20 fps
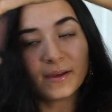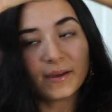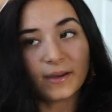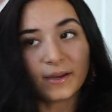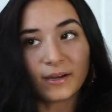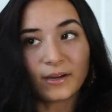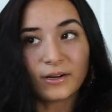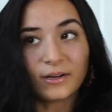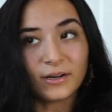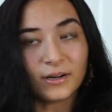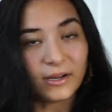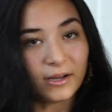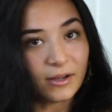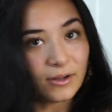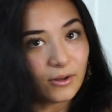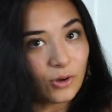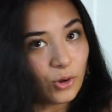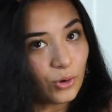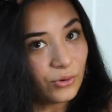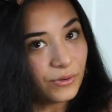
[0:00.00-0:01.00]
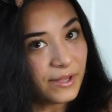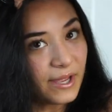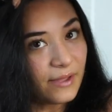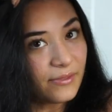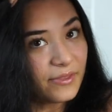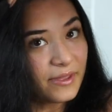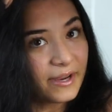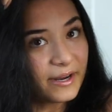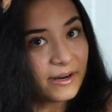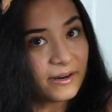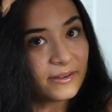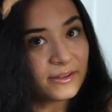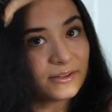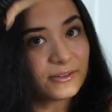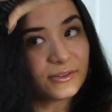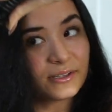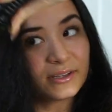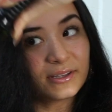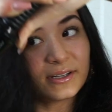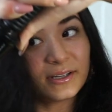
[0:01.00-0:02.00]
it could hold down the hair that's
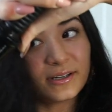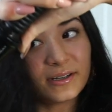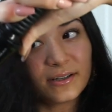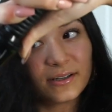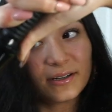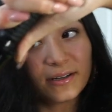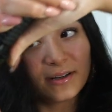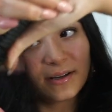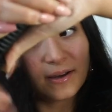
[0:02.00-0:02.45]
right there.